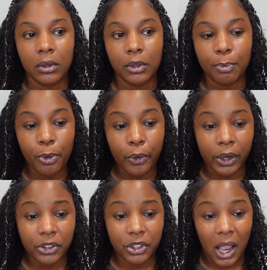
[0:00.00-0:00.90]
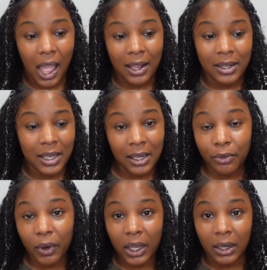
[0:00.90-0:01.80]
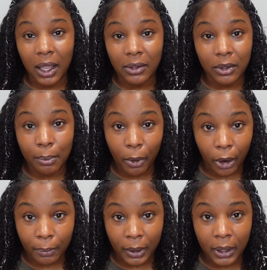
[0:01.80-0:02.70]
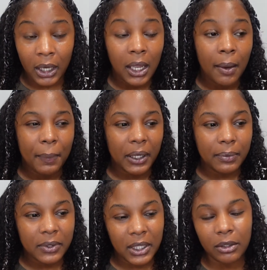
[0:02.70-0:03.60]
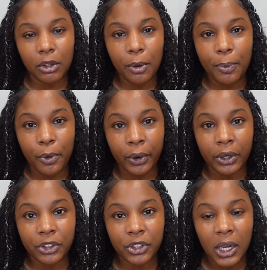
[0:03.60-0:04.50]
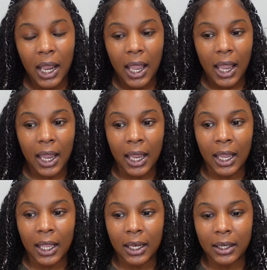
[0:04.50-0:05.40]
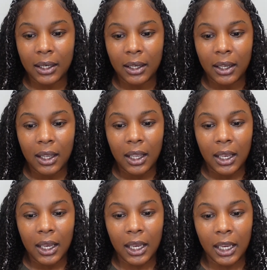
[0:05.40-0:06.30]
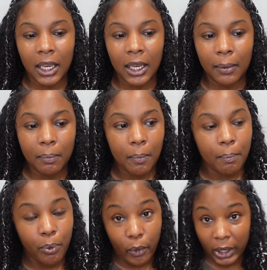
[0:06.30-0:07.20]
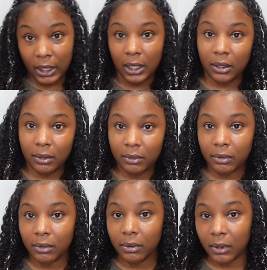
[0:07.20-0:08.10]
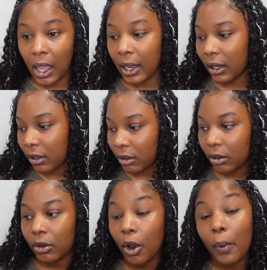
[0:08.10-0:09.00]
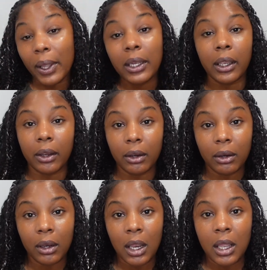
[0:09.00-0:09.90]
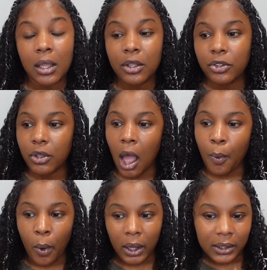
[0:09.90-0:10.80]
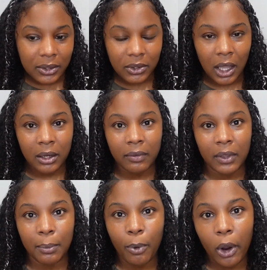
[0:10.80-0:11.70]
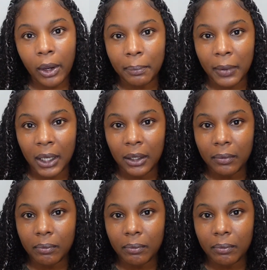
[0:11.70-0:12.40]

the porch. I didn't recognize the apartment, but he was sitting on the porch and he pointed like, go in there. So I walked inside of the apartment